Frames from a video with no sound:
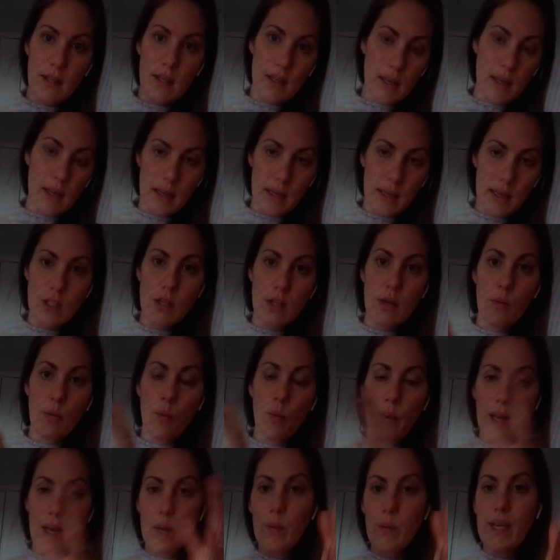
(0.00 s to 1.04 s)
and
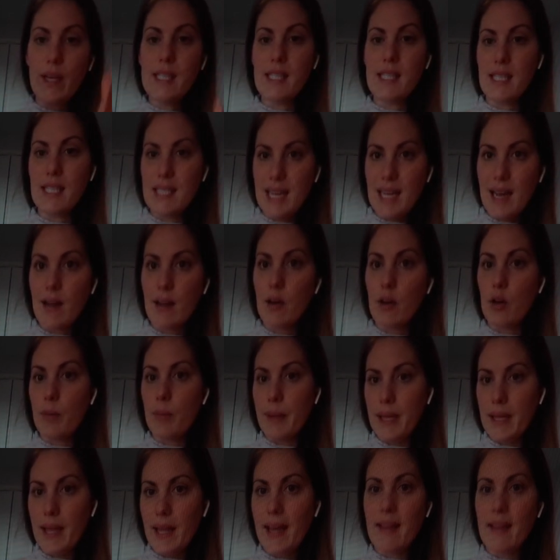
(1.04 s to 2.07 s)
when we sit down, it'll
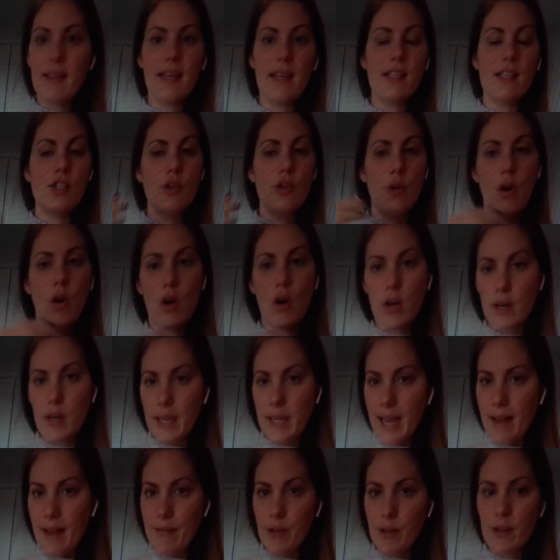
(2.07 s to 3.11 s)
be like this. You'll
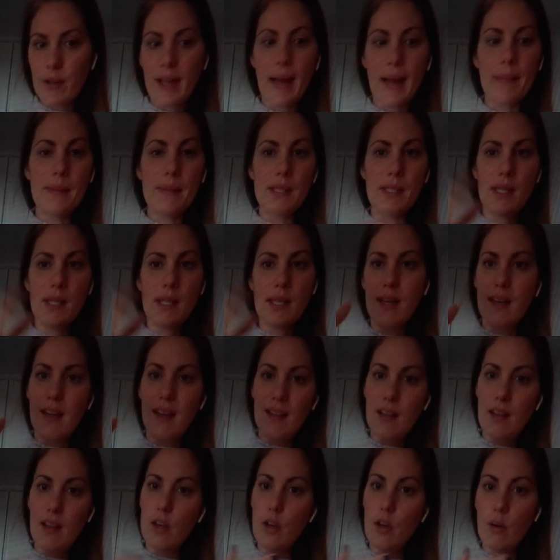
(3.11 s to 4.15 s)
already have your labs done,
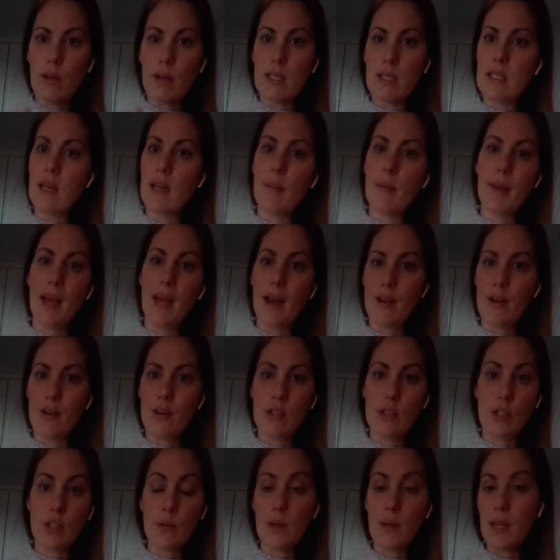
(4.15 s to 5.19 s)
and then you can tell me how you're
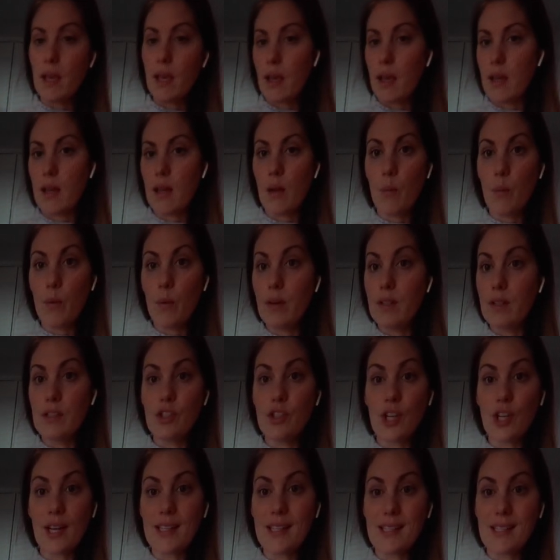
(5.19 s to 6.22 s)
doing, and then we'll
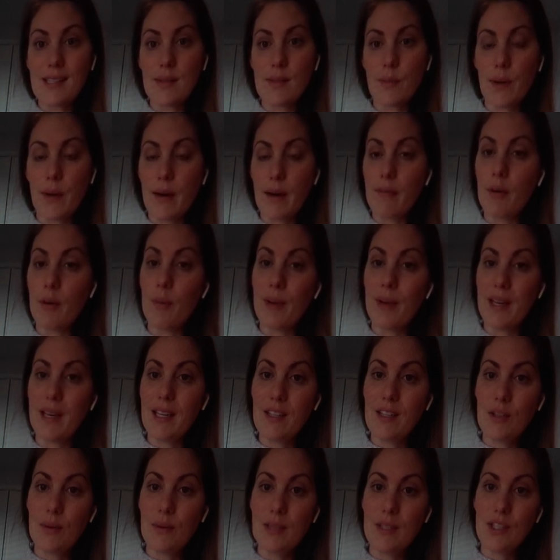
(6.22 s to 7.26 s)
adjust whatever we
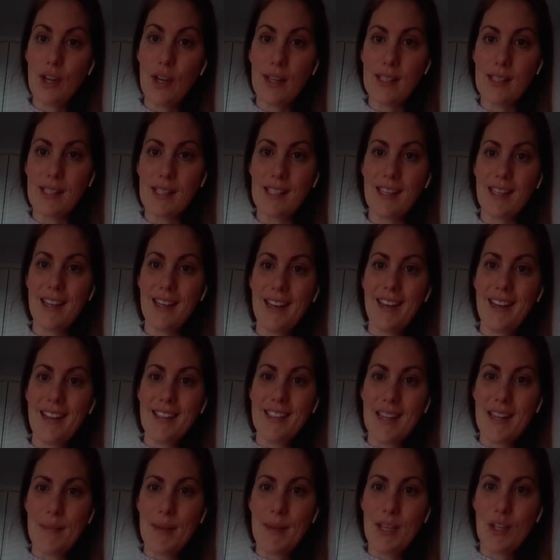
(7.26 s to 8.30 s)
need to adjust
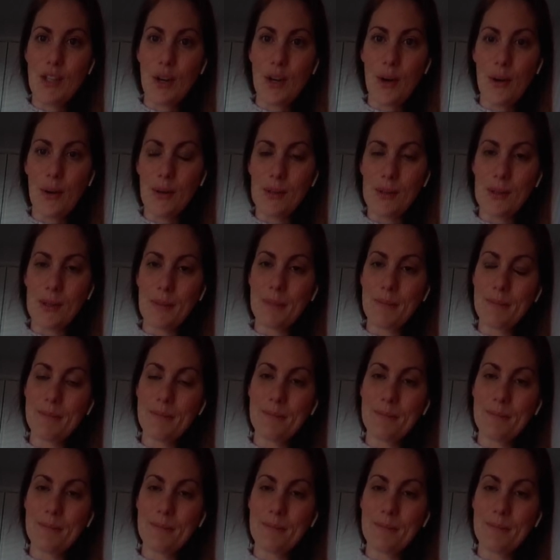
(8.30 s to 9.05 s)
to meet your goals.